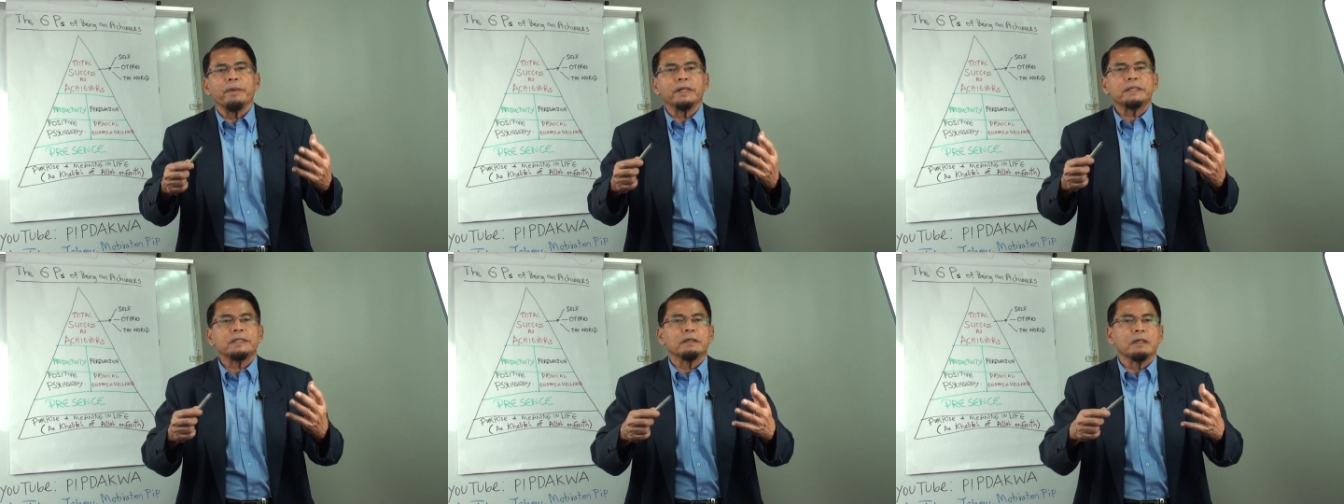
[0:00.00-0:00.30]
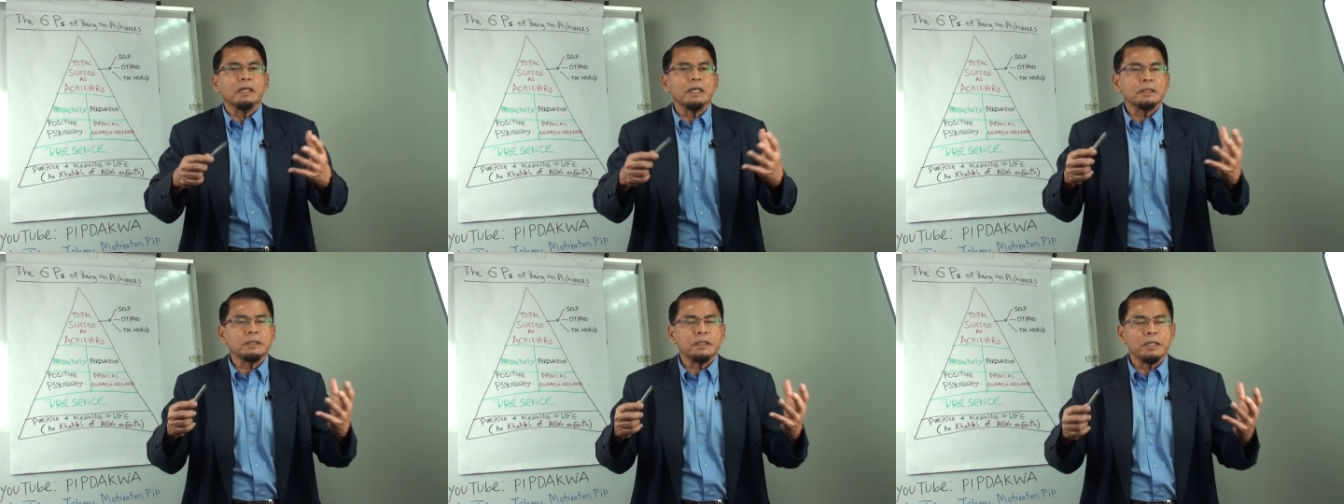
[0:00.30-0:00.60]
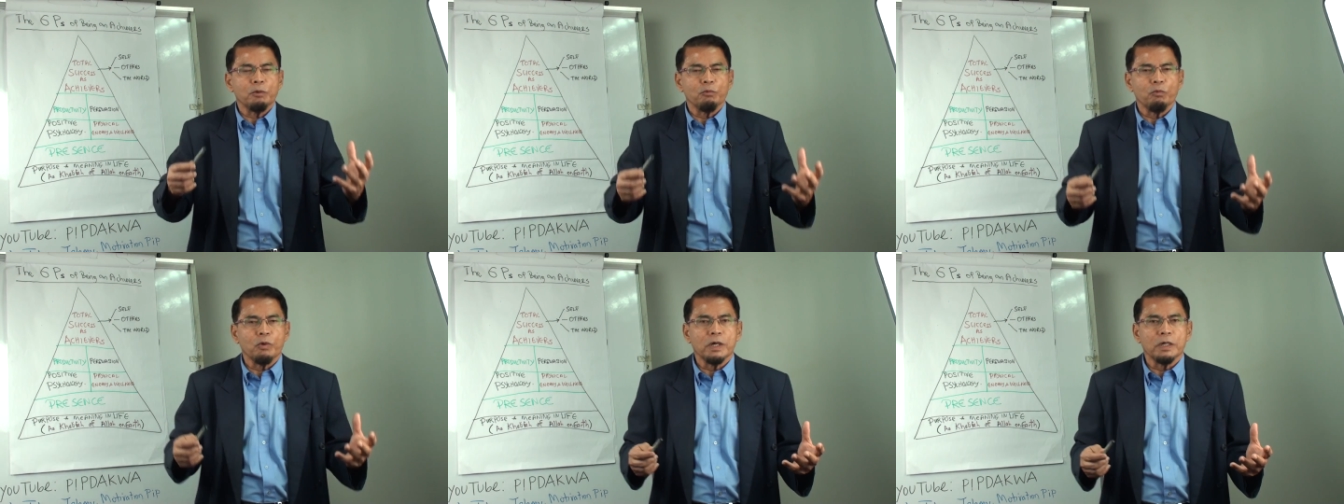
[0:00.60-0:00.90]

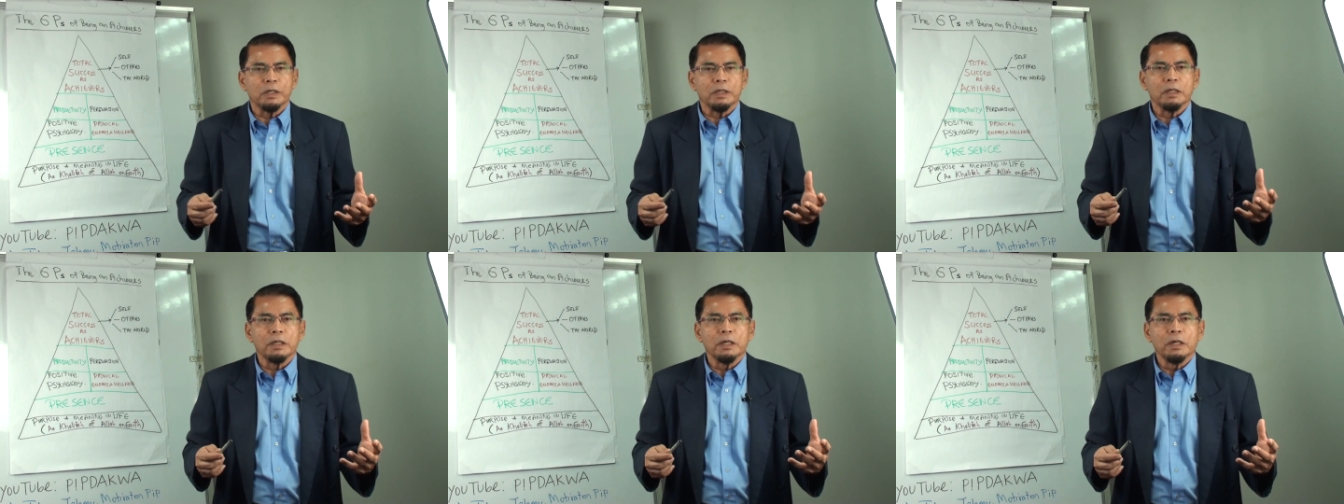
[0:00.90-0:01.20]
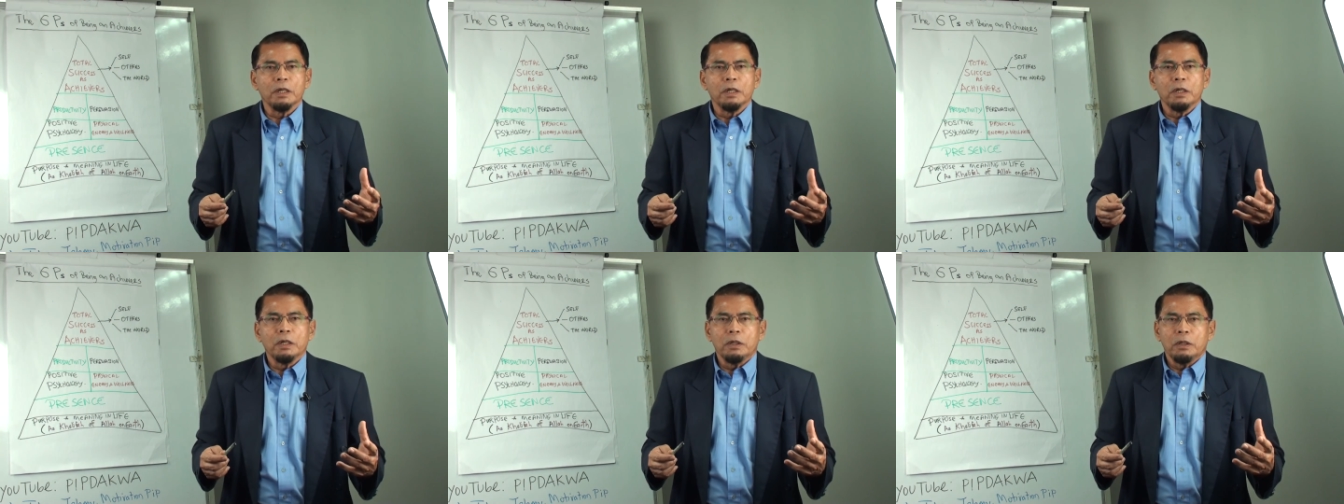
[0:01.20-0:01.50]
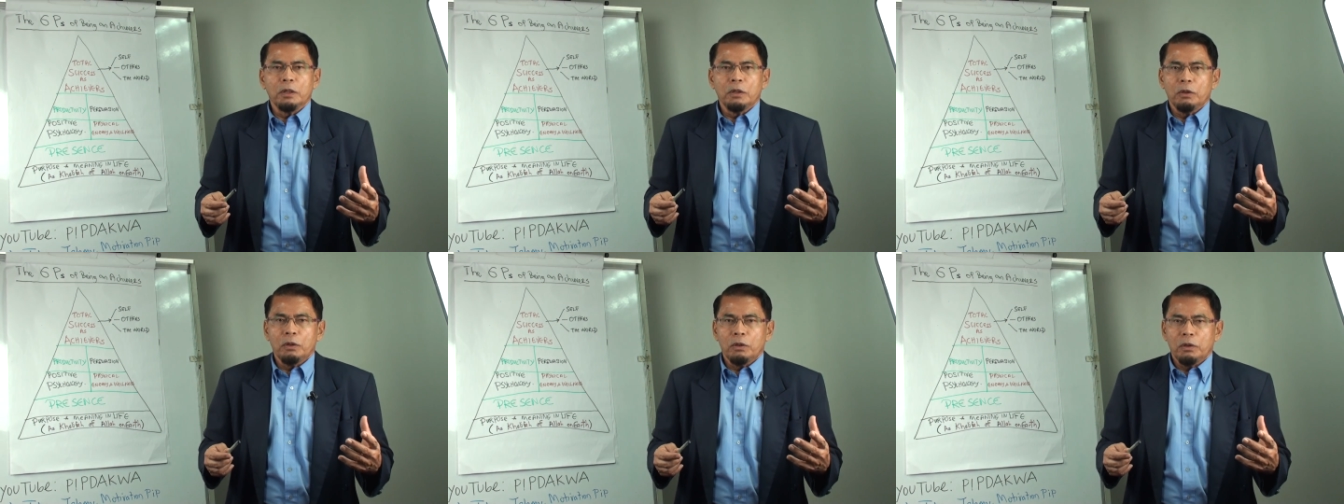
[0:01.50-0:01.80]
materialistic world,
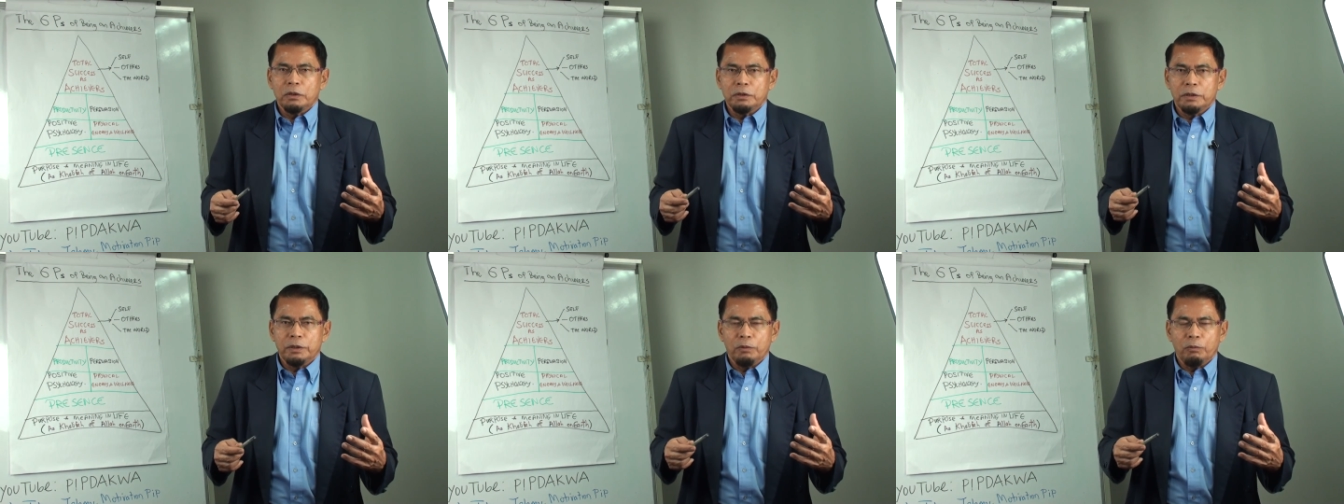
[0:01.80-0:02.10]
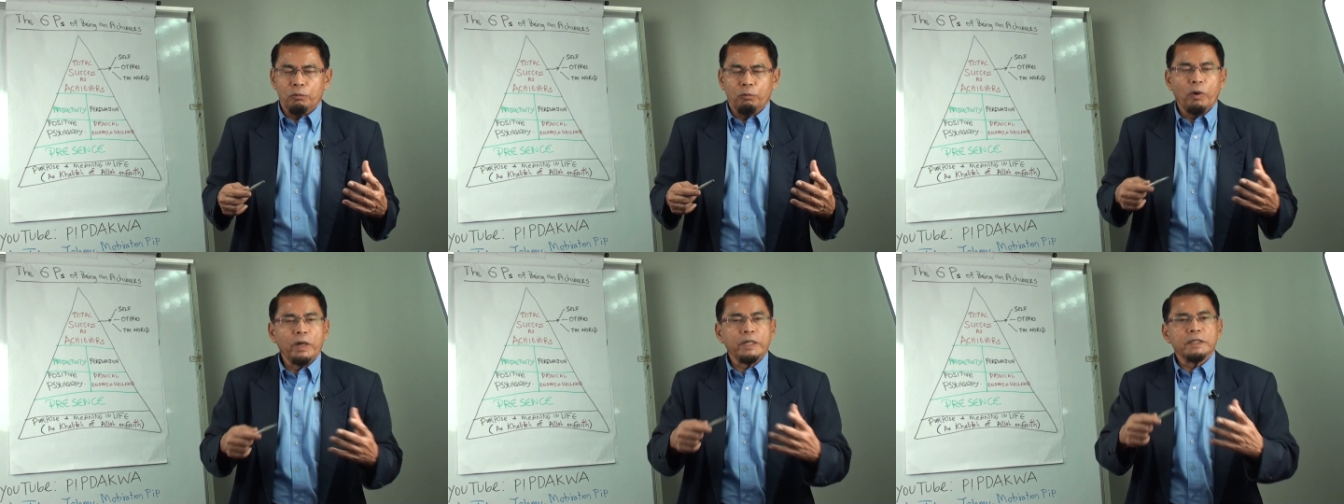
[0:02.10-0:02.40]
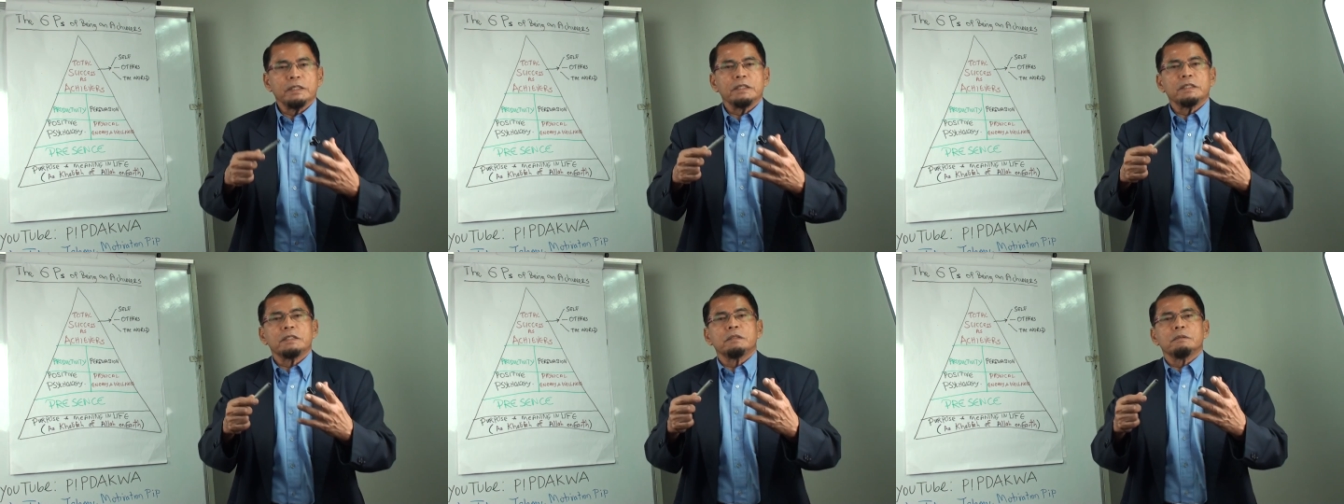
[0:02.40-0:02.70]
what
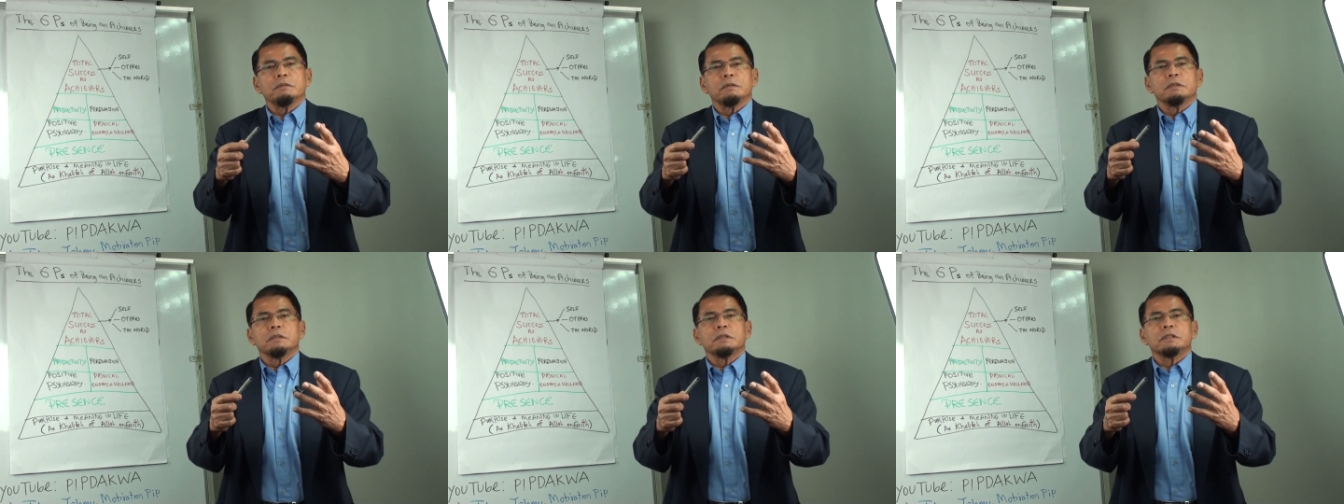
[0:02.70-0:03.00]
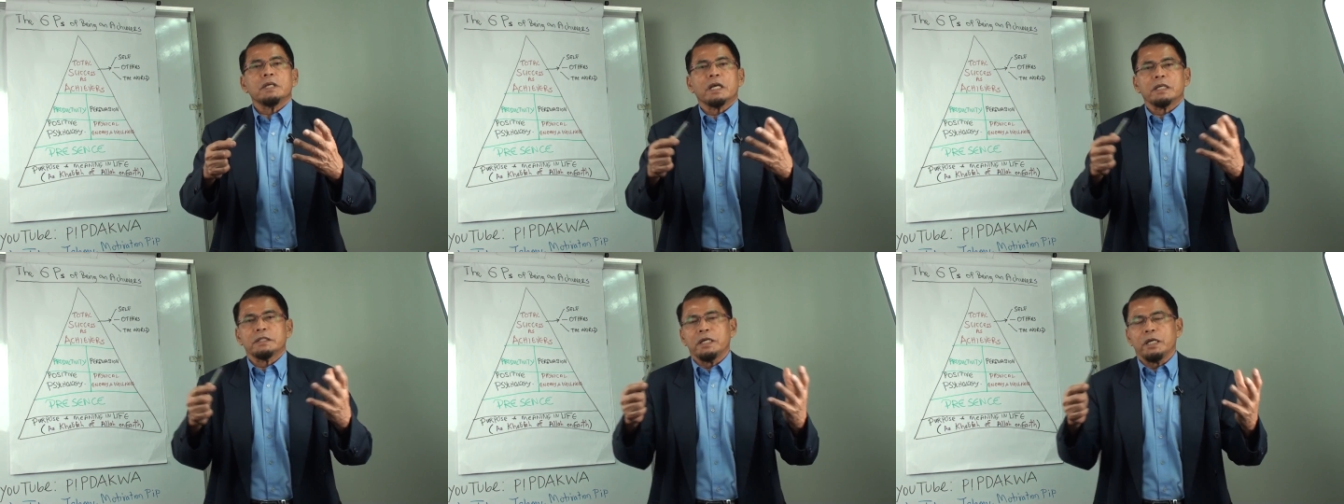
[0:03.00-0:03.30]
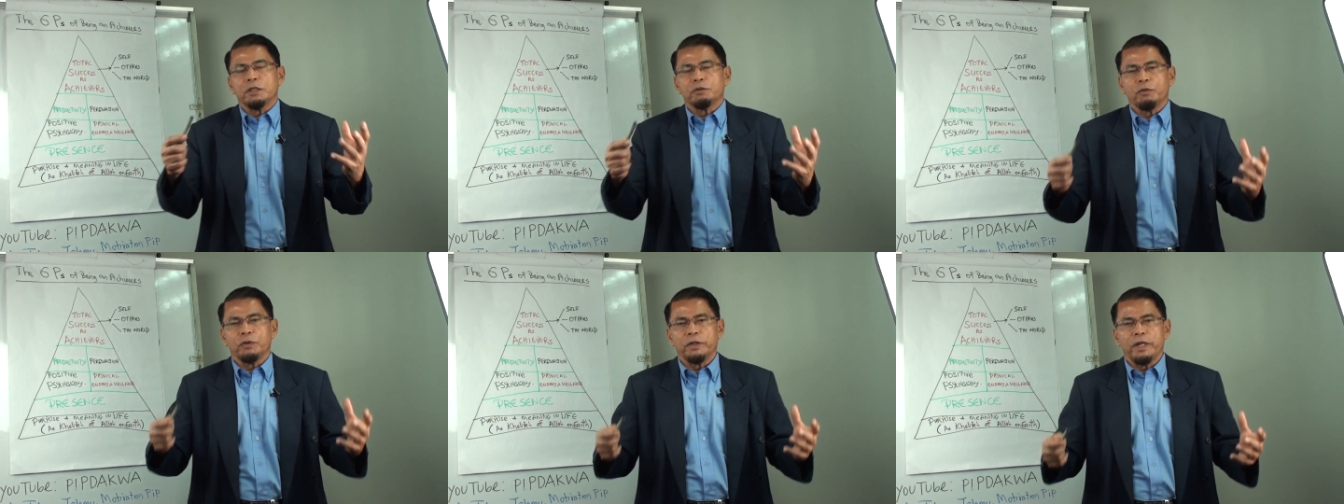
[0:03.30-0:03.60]
is
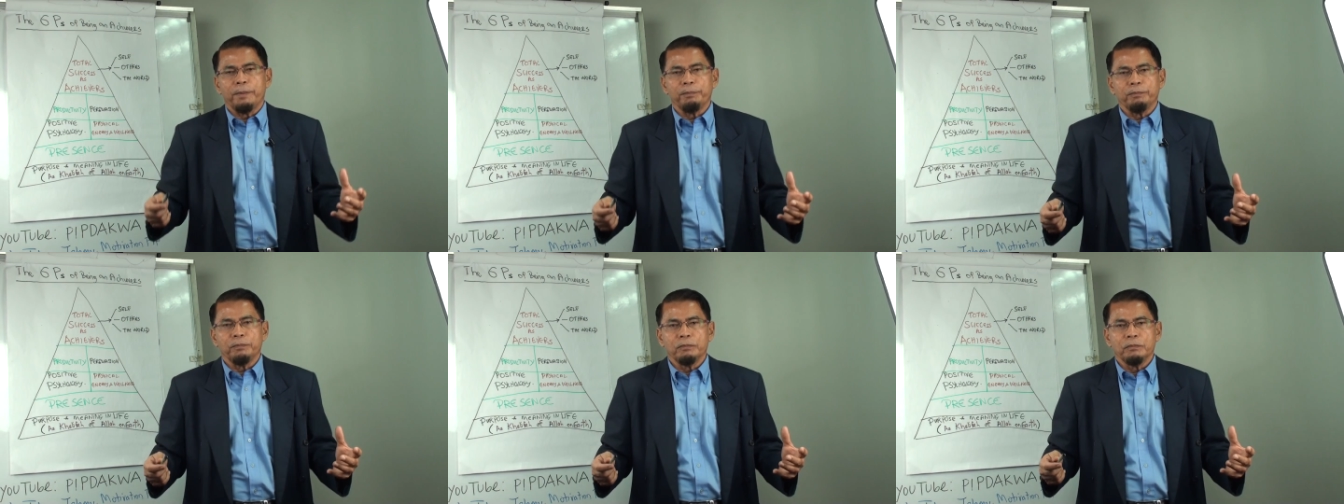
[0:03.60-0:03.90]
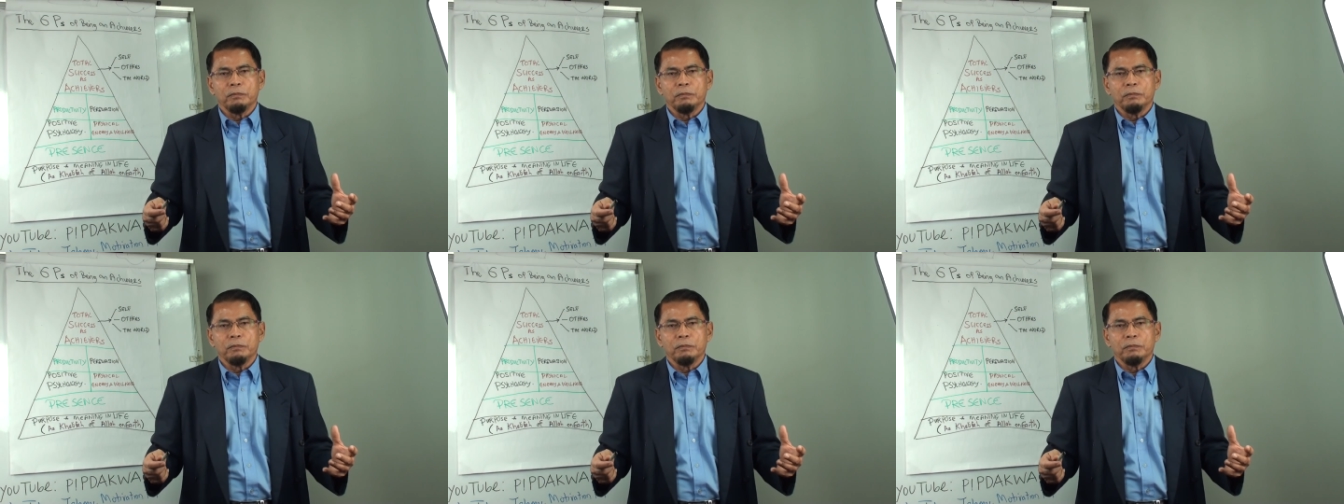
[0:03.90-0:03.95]
success for them?